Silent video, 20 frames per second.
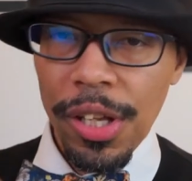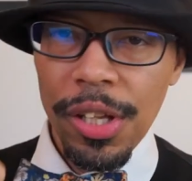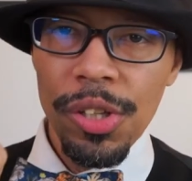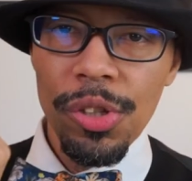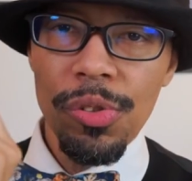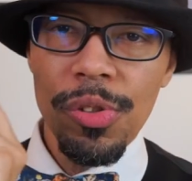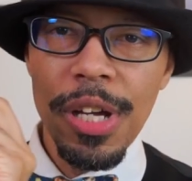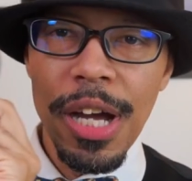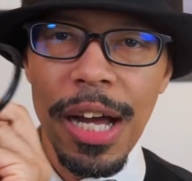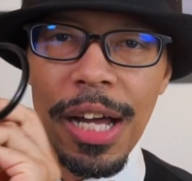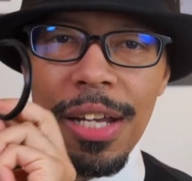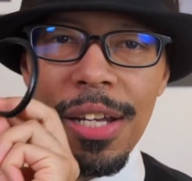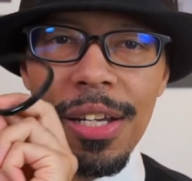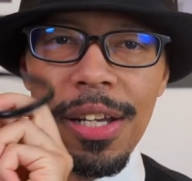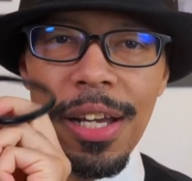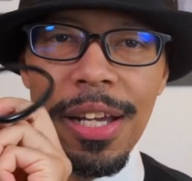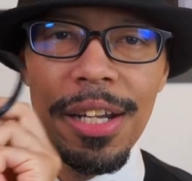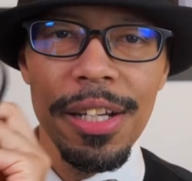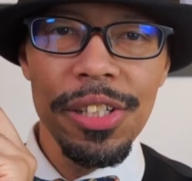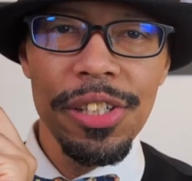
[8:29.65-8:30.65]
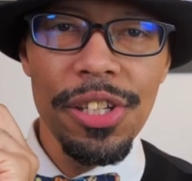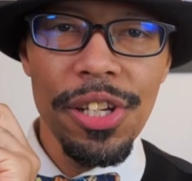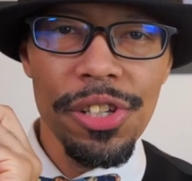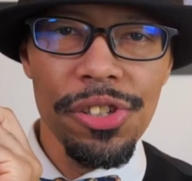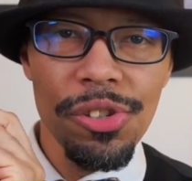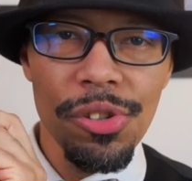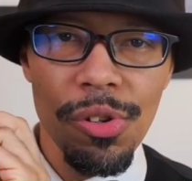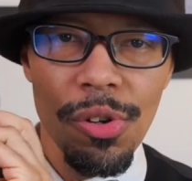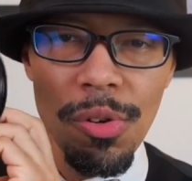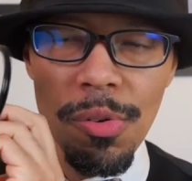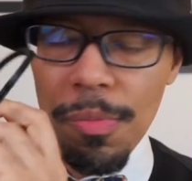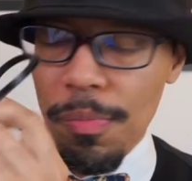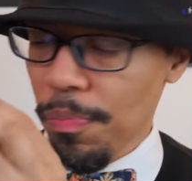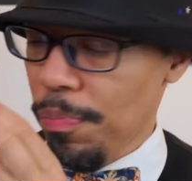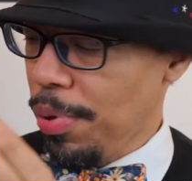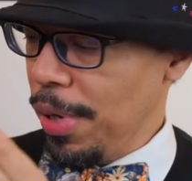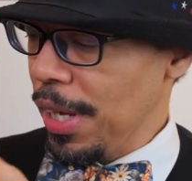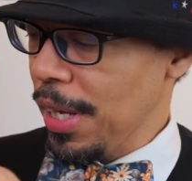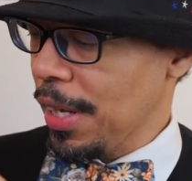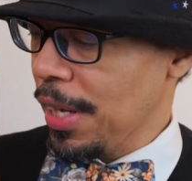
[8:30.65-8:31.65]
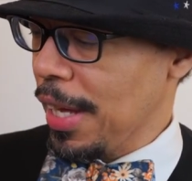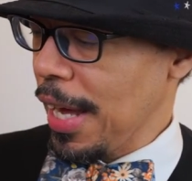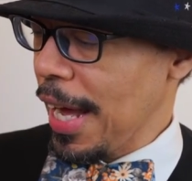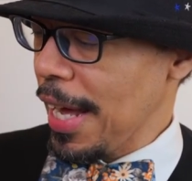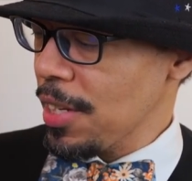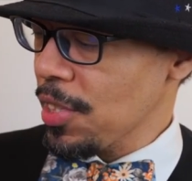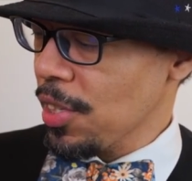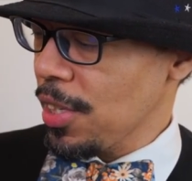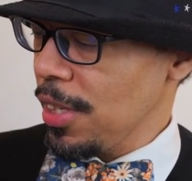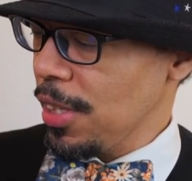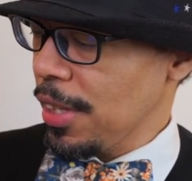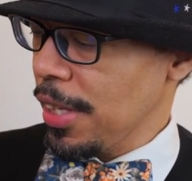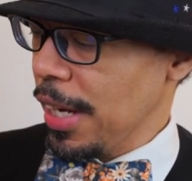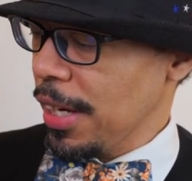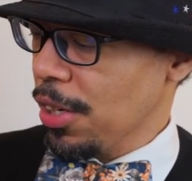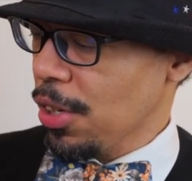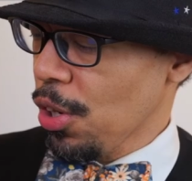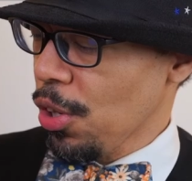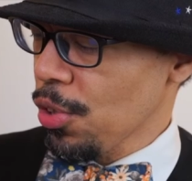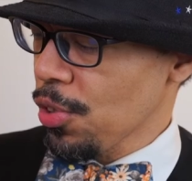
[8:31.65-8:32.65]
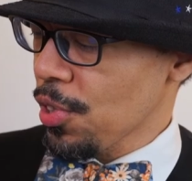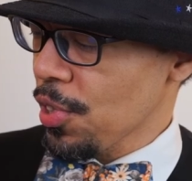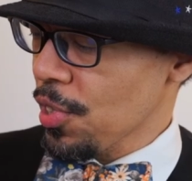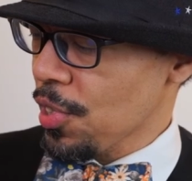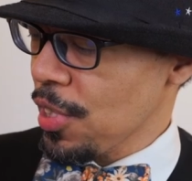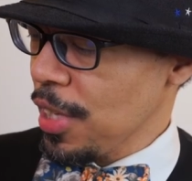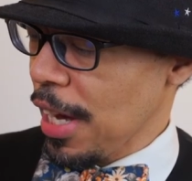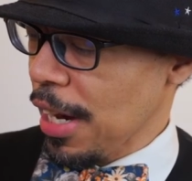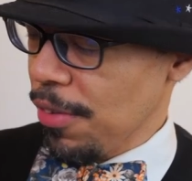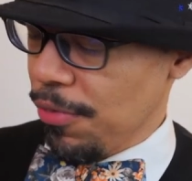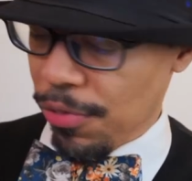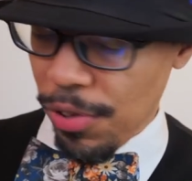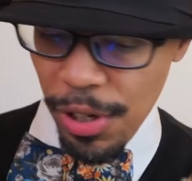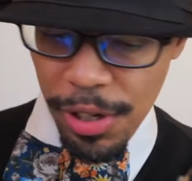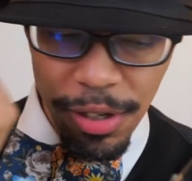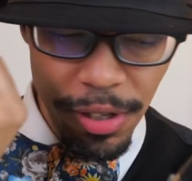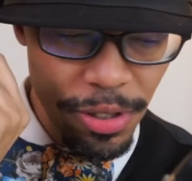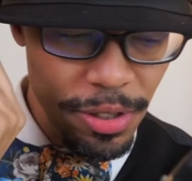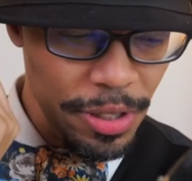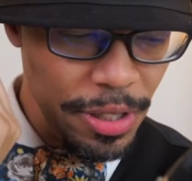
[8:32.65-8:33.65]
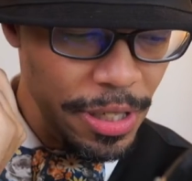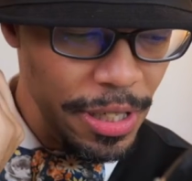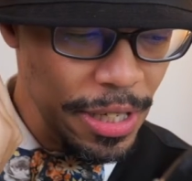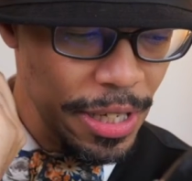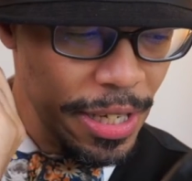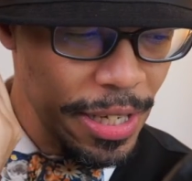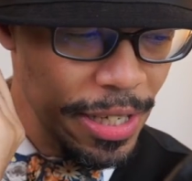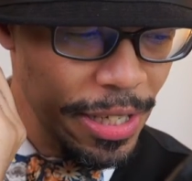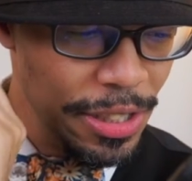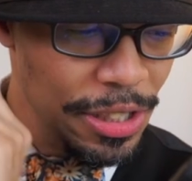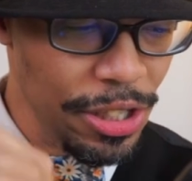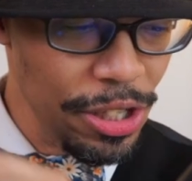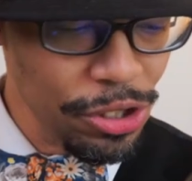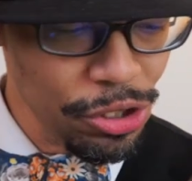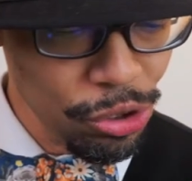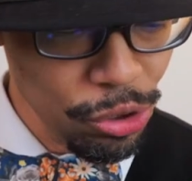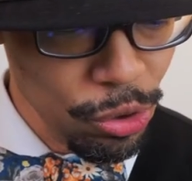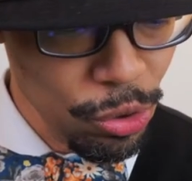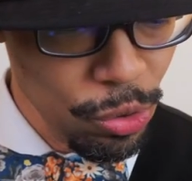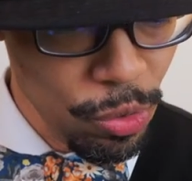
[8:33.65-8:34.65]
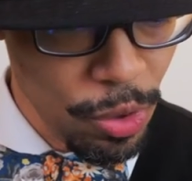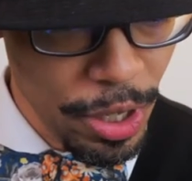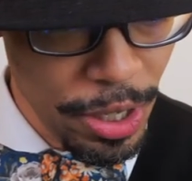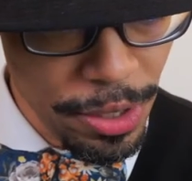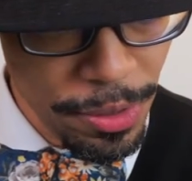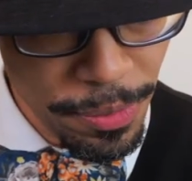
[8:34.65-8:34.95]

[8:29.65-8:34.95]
You got an additional big gasket that goes inside of here, an additional one.